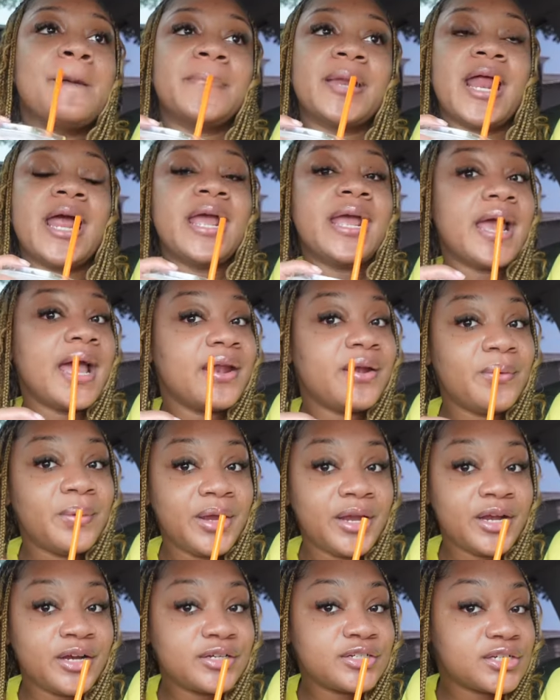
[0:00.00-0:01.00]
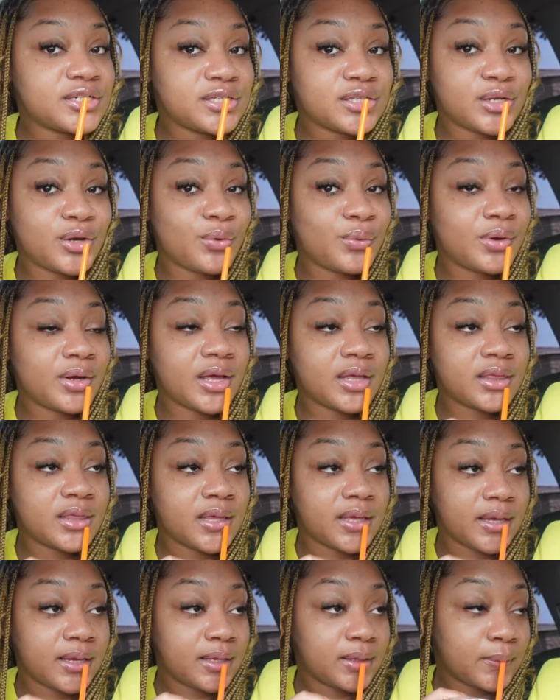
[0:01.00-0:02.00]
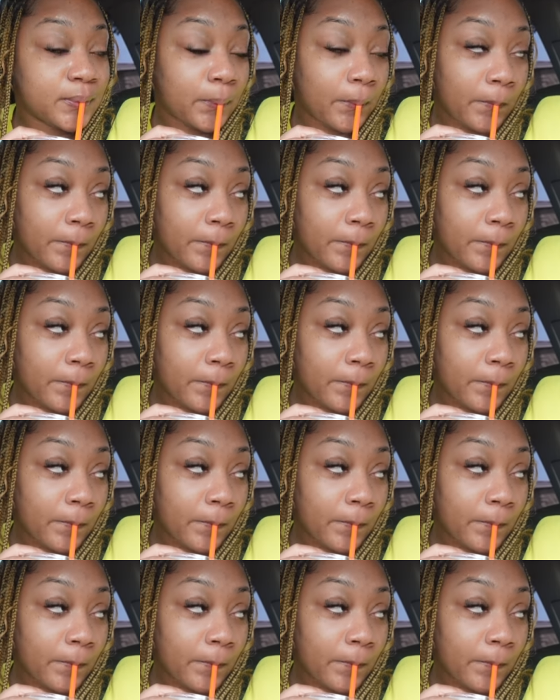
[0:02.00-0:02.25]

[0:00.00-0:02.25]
but I ain't got no energy to do nothing.